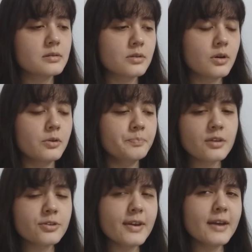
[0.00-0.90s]
So
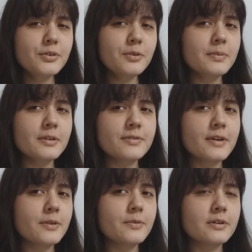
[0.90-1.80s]
yeah, I do believe
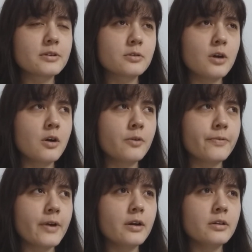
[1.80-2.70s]
that it was all
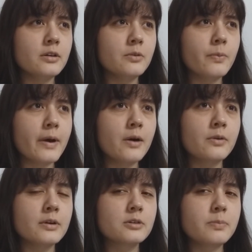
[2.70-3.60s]
fairly
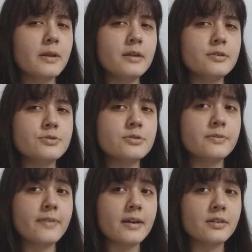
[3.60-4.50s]
well explained and
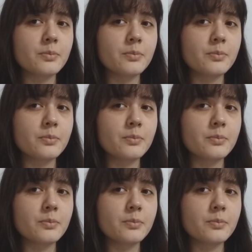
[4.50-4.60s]
justified in the